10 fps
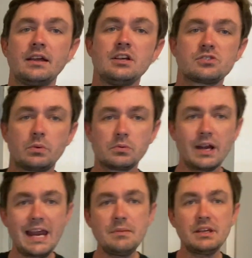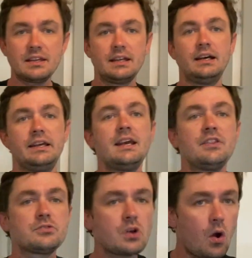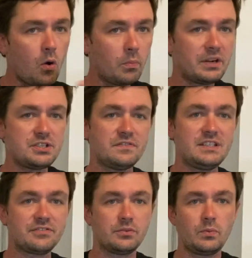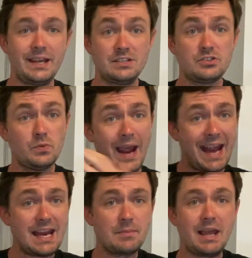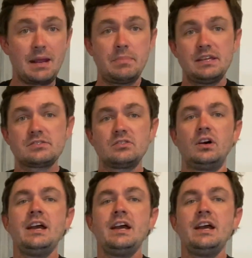So when we're aiming the gun, there's a whole bunch of different ways to aim a pistol.